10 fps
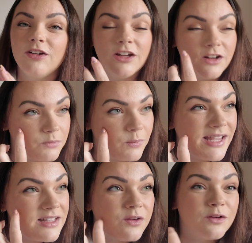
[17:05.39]
you know,
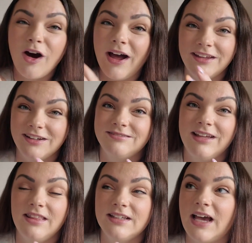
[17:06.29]
we don't iron
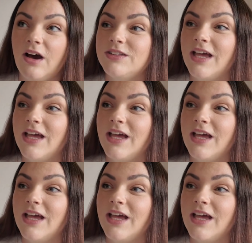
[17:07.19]
in this house.